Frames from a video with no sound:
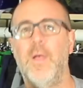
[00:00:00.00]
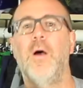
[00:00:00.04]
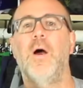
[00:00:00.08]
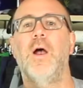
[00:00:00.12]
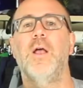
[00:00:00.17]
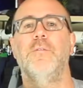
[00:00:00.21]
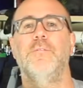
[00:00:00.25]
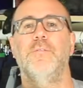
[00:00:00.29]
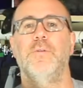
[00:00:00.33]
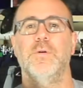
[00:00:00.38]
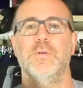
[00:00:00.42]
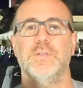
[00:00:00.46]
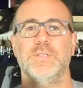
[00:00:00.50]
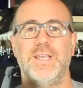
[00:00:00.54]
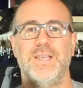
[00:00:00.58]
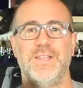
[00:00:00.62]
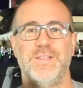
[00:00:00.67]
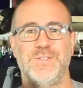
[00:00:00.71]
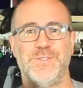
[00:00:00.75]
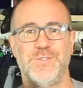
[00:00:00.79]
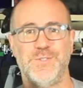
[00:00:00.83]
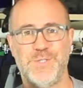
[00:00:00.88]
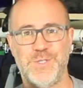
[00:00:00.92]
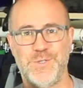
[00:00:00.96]
right, folks, hey,
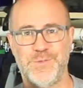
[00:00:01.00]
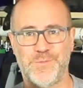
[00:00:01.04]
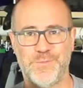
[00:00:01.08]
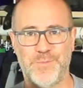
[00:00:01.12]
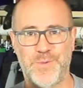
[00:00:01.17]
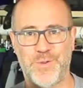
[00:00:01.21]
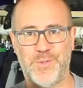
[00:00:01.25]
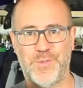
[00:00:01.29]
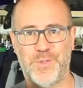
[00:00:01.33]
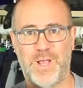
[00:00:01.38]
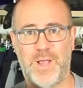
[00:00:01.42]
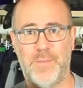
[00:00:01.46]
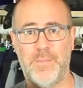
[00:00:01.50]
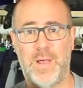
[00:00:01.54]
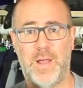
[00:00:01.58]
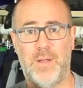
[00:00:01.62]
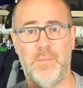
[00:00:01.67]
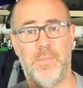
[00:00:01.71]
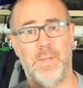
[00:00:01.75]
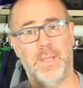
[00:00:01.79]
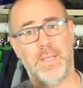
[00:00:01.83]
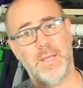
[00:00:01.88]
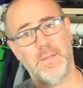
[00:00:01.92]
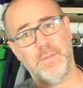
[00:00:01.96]
this is Gene from Regular Guy
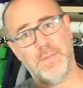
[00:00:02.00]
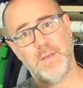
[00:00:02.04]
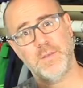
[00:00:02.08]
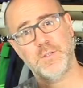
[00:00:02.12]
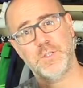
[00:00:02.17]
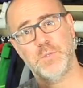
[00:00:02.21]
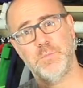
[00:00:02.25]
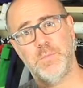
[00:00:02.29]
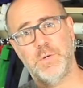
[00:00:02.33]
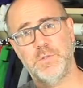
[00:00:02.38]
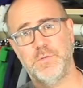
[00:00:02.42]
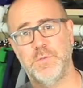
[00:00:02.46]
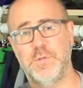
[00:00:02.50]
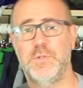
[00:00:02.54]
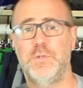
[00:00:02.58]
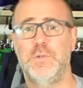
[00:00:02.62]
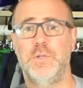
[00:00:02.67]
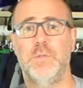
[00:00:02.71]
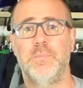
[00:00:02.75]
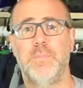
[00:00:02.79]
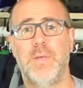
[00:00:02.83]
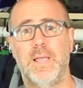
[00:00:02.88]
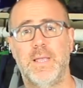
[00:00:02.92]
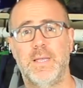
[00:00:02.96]
Mountain Biking. Thanks so much for
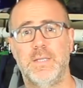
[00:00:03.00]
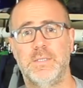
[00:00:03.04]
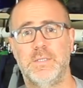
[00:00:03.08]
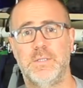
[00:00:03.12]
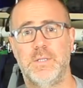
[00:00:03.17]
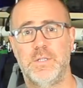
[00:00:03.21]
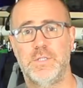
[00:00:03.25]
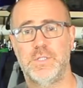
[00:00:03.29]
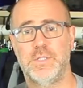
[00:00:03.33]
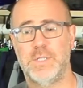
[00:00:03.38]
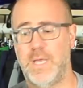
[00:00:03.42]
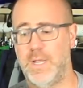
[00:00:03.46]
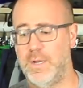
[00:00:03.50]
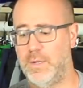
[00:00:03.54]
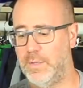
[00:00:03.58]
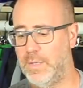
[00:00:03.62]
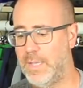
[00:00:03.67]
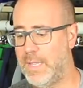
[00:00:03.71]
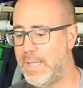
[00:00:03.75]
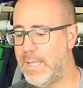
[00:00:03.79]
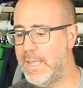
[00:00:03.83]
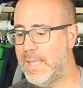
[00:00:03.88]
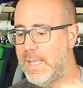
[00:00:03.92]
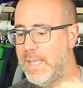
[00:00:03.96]
tuning back into the channel.
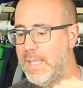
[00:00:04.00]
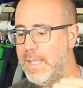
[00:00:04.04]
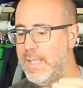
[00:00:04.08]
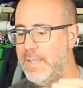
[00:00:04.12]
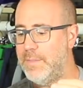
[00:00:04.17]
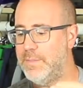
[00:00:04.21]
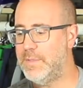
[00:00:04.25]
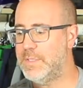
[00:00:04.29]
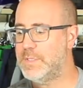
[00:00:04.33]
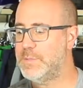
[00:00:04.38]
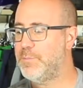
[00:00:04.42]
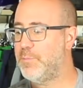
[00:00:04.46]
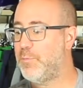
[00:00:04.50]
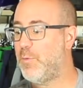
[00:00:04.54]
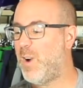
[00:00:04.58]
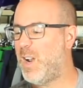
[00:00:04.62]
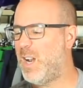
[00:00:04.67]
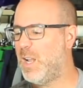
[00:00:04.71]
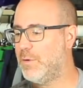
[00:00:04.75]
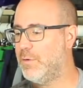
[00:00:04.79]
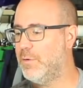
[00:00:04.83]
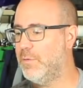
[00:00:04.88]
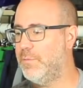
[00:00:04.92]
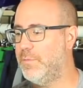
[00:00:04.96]
In this
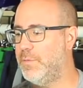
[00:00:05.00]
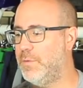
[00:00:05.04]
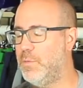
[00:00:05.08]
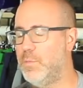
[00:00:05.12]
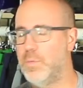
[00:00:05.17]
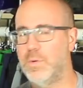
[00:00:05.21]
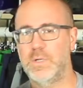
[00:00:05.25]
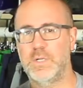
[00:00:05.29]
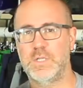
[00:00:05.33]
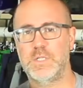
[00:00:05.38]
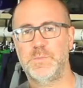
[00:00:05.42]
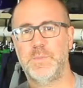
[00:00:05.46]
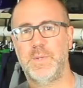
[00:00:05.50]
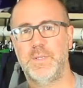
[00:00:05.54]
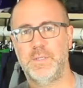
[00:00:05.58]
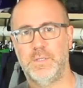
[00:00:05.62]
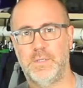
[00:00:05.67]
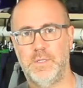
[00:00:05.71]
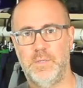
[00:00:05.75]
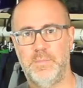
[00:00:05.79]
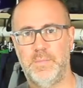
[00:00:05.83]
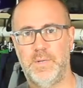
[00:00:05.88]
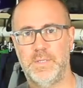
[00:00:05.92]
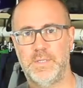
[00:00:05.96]
product review, we're going to spend a
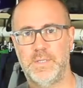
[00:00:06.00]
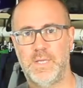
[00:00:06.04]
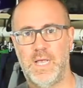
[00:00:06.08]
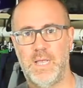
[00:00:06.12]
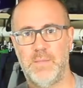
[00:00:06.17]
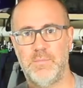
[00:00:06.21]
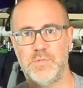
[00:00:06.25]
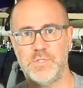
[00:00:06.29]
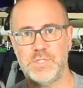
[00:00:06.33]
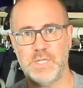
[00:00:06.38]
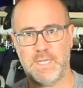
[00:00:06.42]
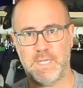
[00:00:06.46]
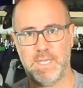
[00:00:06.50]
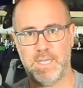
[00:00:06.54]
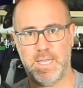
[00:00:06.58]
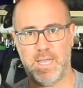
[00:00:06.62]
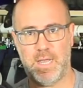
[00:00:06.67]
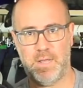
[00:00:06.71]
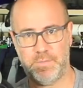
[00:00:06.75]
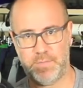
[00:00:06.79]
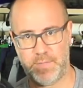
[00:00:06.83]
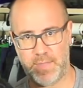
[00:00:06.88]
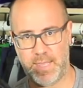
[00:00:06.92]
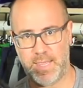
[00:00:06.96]
little bit of time checking
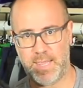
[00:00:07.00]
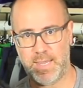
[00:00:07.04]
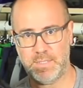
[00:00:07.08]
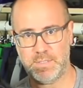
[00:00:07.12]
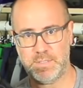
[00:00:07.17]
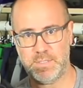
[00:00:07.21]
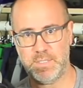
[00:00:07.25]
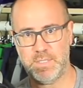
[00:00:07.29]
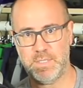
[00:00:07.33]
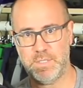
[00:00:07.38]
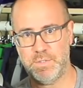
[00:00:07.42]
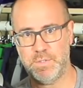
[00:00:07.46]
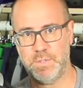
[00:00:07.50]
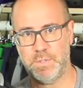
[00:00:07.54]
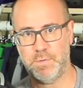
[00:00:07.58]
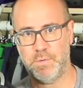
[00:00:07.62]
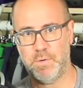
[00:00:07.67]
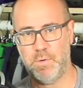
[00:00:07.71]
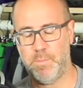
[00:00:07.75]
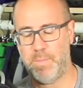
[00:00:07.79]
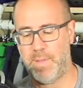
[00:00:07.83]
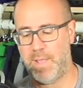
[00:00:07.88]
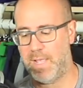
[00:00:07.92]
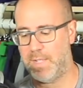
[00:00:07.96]
out the Henty
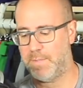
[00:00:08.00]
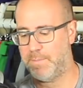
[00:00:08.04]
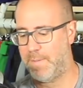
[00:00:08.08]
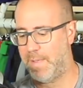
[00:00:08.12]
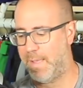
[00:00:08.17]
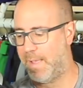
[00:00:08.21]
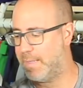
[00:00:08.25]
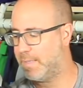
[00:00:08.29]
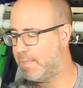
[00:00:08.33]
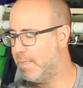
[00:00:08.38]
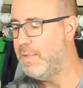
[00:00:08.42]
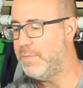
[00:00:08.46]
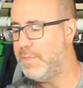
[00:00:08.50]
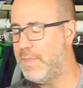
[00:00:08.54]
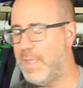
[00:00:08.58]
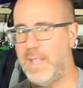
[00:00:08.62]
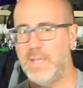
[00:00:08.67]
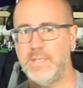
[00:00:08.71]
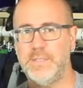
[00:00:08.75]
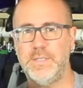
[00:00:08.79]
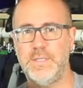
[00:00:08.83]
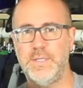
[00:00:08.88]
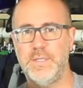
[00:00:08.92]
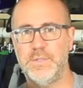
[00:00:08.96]
Enduro Backpack. The
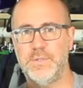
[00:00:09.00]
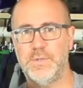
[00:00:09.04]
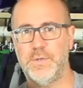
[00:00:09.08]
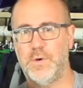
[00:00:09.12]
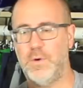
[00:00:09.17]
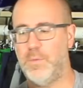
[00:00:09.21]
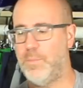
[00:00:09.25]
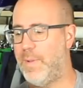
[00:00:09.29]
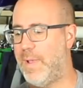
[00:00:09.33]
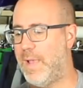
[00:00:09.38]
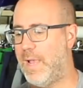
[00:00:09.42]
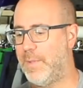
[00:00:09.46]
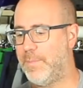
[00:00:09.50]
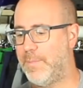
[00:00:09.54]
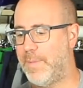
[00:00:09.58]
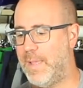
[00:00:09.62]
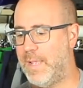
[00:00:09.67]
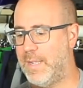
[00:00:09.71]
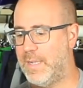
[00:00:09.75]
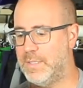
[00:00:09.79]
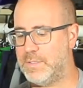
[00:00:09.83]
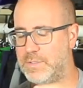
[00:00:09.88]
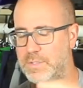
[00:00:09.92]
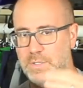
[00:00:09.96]
Henty Enduro
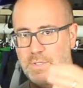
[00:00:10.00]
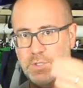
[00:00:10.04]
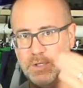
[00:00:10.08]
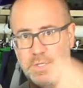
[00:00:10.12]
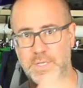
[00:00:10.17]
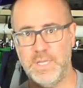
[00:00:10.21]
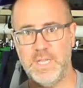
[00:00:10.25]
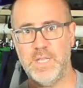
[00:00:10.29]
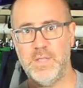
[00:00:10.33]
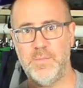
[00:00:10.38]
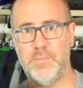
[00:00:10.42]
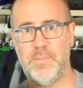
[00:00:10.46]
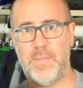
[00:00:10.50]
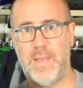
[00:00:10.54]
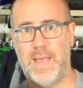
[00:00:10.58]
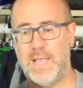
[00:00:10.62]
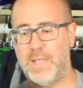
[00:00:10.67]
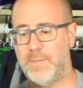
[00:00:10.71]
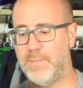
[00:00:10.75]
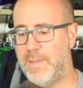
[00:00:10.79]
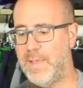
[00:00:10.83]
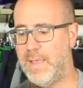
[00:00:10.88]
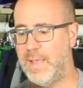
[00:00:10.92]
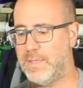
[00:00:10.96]
Backpack is a unique
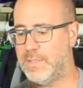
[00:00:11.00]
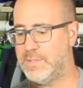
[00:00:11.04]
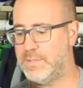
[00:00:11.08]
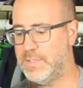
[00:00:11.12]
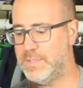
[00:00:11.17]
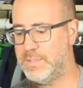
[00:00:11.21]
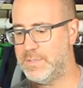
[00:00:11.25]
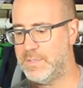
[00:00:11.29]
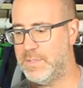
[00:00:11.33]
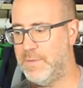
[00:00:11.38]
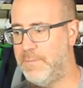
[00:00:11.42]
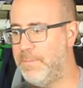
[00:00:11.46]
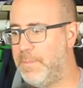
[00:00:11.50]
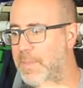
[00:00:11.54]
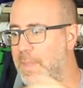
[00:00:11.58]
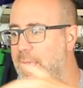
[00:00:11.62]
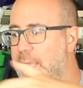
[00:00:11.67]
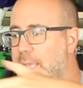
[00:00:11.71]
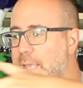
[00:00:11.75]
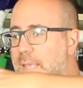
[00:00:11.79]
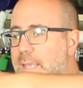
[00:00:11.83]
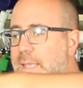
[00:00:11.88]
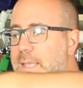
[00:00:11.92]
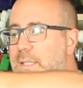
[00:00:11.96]
backpack system.
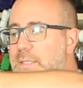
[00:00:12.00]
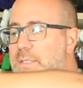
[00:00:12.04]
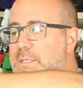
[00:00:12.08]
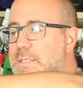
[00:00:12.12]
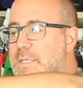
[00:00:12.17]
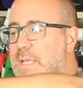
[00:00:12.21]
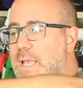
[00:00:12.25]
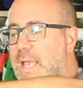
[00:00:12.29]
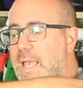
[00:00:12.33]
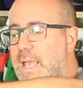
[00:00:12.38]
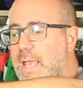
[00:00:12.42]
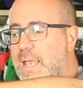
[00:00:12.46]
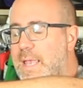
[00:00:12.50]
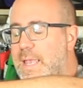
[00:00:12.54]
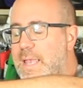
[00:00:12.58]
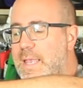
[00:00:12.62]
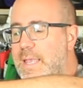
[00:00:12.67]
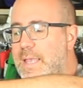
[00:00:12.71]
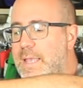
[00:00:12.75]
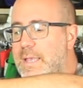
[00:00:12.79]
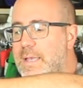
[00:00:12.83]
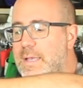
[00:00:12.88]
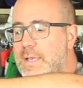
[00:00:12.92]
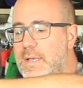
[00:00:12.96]
It's
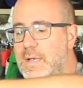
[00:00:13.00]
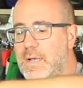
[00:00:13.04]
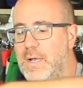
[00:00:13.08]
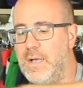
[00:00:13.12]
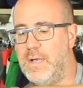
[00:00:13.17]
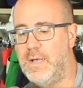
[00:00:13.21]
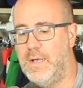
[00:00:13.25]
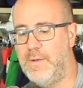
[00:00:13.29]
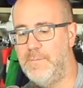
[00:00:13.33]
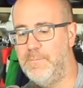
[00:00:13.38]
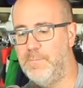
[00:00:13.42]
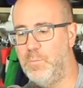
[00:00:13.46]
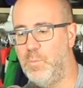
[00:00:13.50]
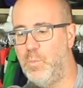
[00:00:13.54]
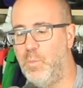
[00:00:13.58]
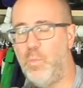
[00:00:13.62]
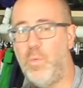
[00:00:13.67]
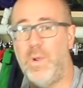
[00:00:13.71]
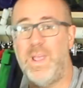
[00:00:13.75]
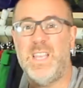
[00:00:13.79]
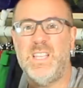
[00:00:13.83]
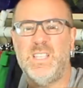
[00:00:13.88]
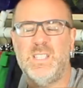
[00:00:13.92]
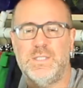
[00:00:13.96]
a
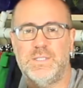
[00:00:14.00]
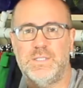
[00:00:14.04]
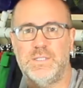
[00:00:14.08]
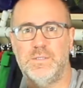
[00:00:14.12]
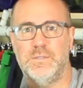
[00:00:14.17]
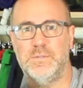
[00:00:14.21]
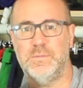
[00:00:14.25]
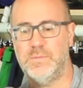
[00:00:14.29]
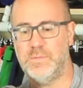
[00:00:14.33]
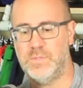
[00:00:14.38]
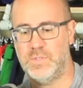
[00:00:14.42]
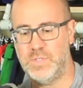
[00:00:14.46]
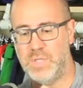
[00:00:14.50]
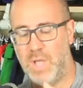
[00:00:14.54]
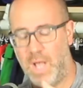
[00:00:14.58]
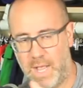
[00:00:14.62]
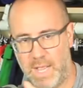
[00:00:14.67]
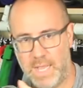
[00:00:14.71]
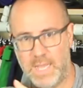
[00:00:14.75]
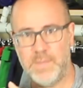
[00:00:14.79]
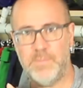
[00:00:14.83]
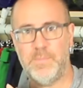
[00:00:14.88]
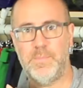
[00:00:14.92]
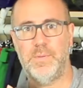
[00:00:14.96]

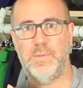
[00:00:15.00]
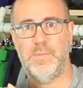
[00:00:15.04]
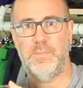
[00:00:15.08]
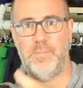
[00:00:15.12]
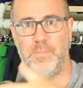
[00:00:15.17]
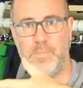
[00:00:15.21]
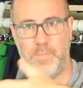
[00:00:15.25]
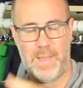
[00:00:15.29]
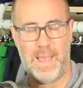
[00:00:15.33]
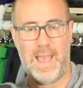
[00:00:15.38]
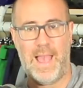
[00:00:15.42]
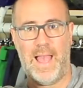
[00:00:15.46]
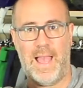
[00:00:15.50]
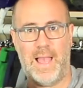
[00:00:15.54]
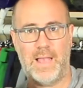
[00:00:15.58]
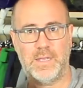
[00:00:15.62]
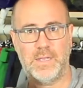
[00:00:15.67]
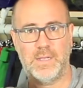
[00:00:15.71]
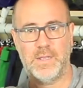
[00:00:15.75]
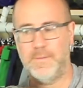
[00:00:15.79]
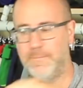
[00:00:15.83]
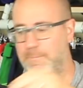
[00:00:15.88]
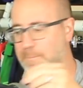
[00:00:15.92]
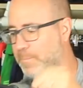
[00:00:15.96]
waist-type
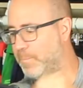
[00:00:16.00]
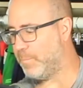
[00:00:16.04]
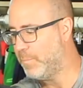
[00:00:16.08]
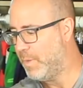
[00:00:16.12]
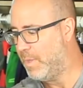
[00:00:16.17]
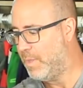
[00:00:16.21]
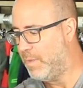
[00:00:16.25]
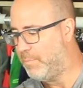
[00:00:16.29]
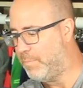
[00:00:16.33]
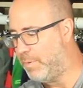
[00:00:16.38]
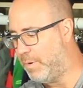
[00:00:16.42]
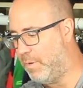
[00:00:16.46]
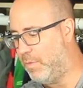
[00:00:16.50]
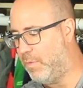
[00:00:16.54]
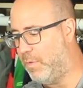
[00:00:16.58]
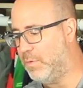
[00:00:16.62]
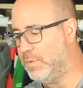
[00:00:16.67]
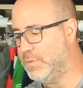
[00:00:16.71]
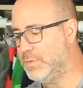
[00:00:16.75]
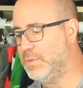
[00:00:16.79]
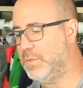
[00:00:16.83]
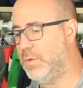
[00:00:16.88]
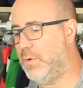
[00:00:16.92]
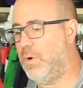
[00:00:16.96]
pack, but it
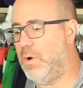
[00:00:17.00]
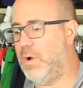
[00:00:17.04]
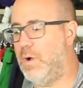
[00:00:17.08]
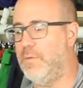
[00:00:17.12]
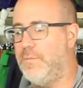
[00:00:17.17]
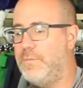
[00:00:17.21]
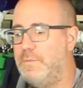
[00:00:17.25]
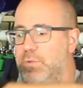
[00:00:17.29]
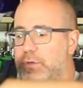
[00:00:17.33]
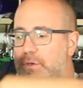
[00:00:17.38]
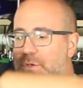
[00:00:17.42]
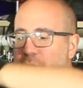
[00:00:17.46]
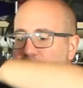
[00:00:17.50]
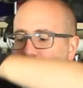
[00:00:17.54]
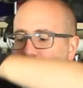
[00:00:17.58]
also offers